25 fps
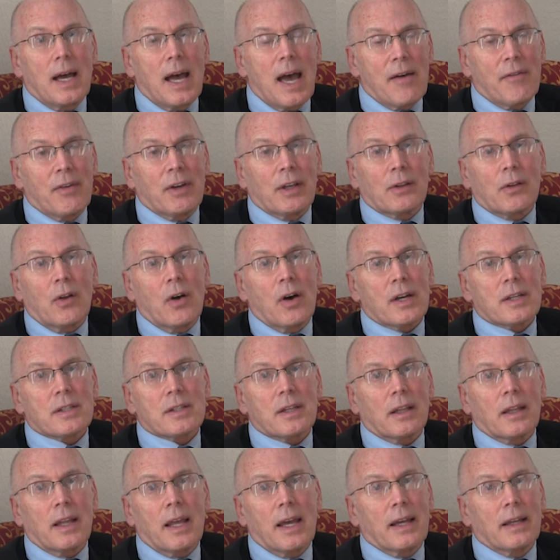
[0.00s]
having
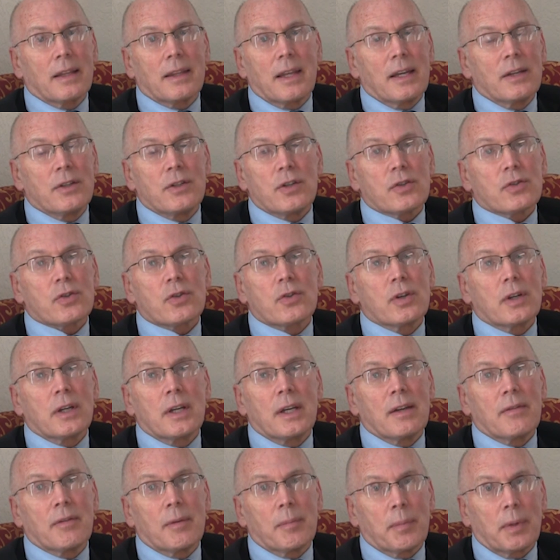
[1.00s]
lost a leg. They just
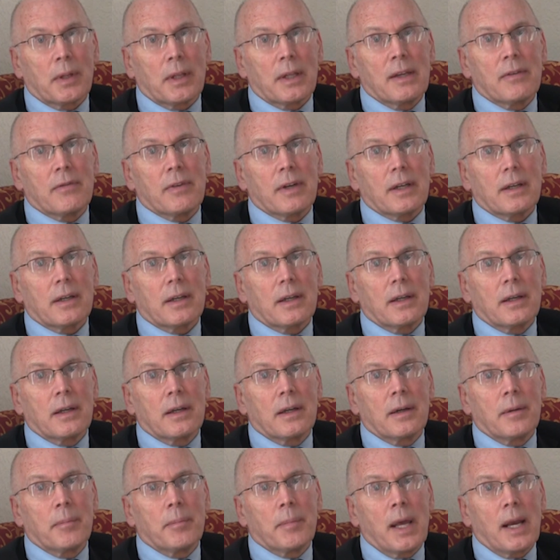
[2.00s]
couldn't even believe
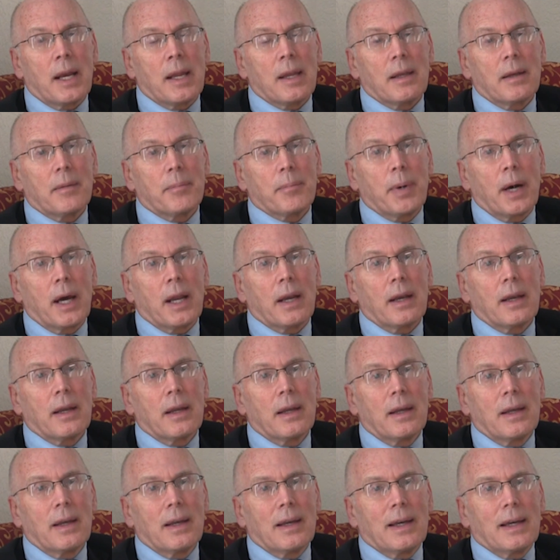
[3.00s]
it, many. But
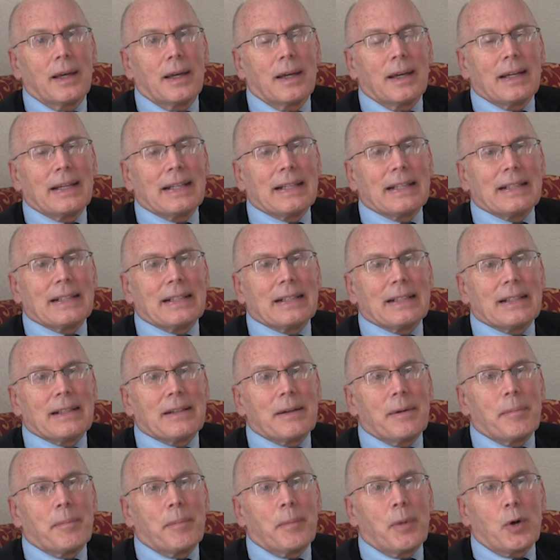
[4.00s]

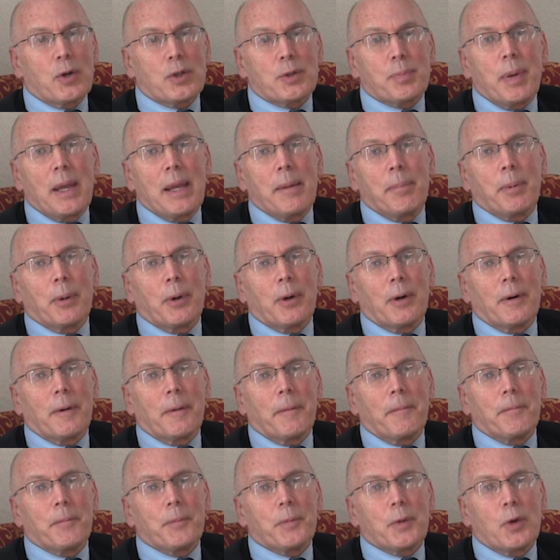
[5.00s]
most
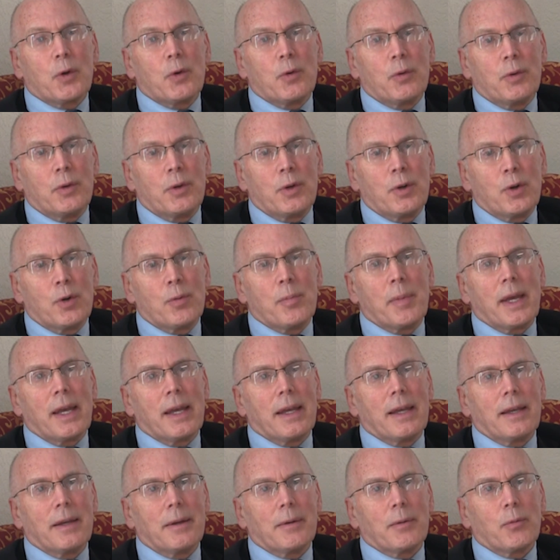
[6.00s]
people who knew
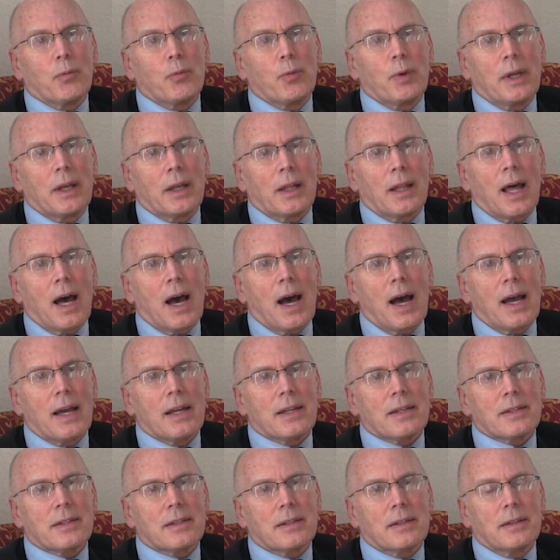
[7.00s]
me
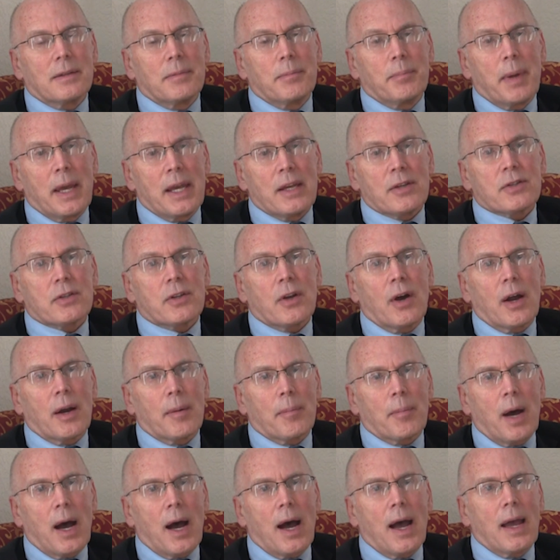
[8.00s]
realized, based
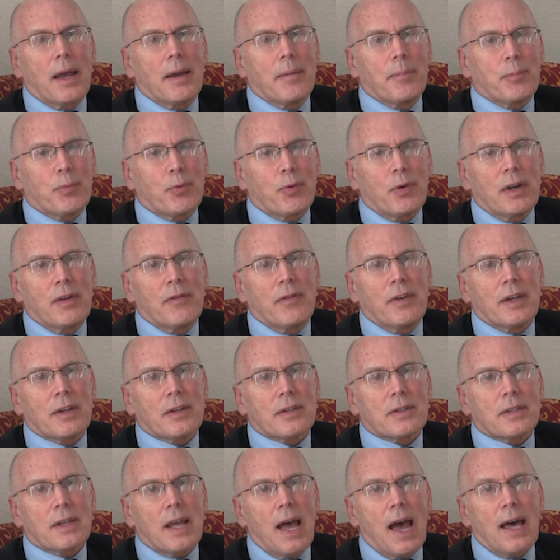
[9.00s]
on my
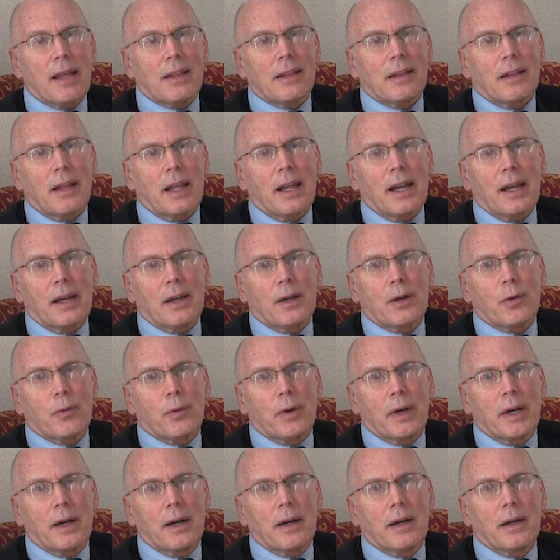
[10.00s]
previous athletic
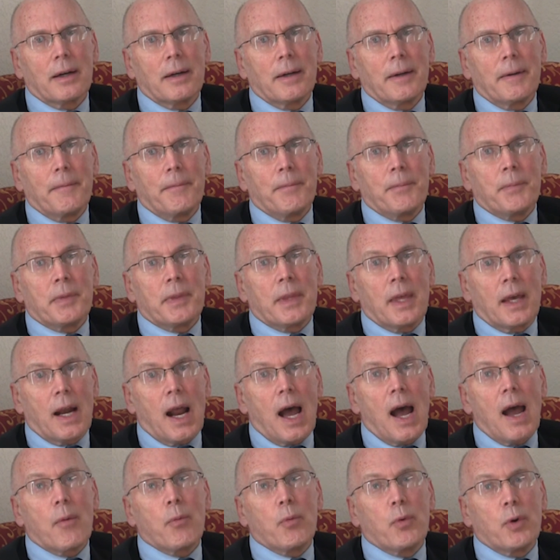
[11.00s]
career, that
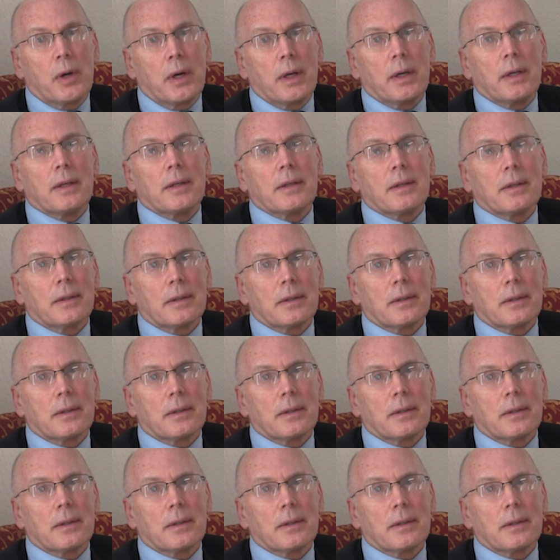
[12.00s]
I would